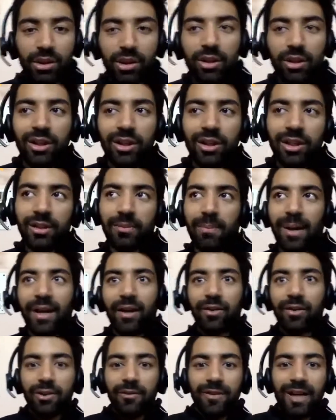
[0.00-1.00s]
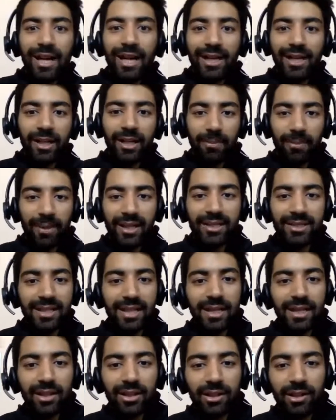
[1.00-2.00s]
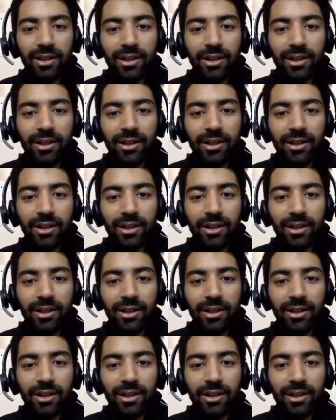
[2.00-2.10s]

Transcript: earlier Microsoft had an image that